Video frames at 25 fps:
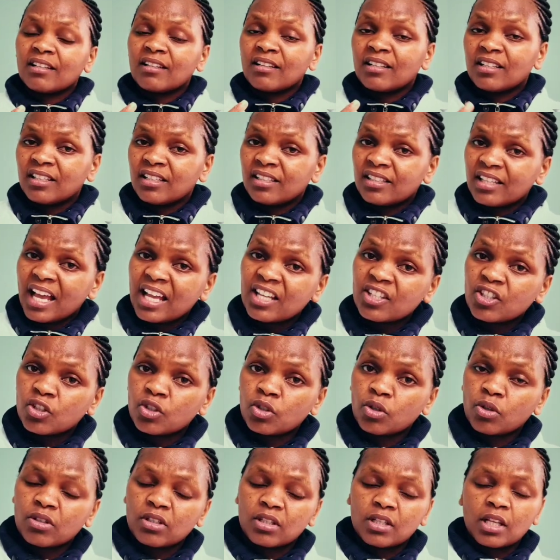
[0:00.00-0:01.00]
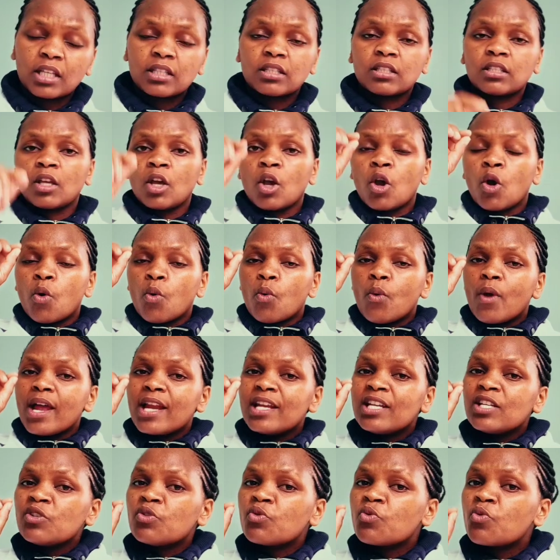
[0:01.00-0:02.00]
research shows that when
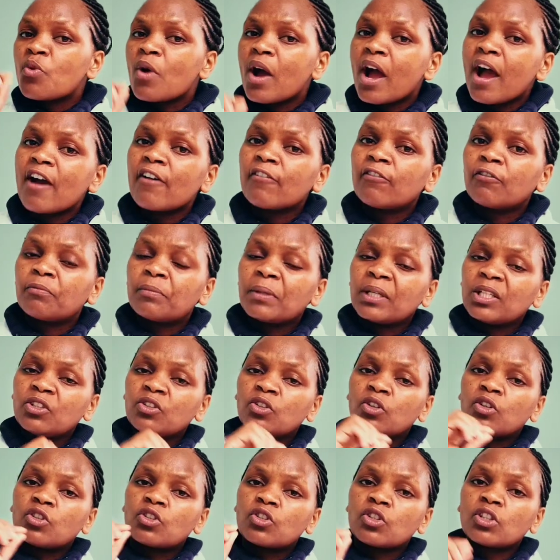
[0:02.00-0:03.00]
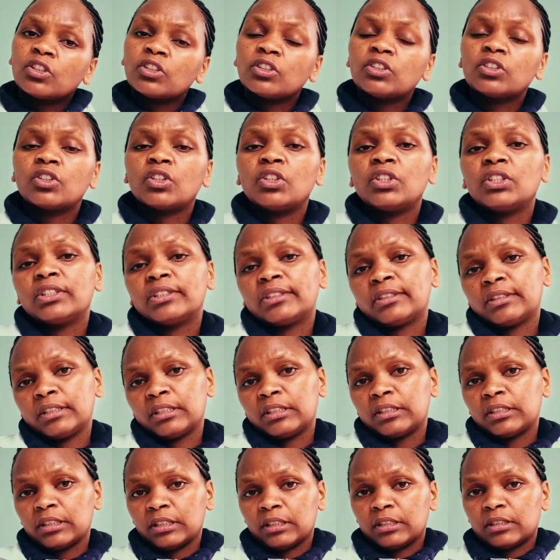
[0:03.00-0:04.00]
you have periodontal
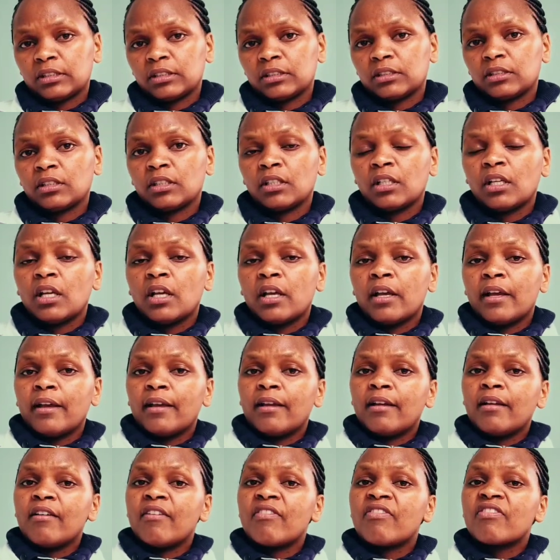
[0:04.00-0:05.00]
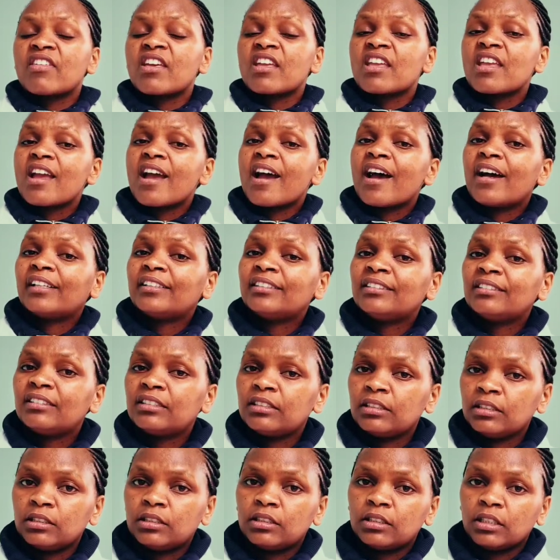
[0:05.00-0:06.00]
diseases and they are
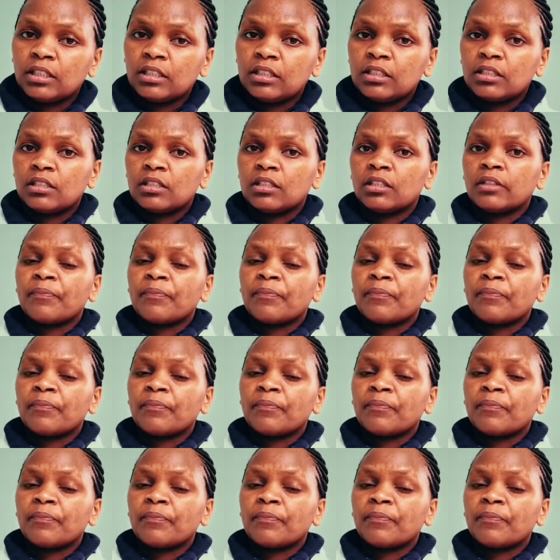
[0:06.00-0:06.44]
untreated,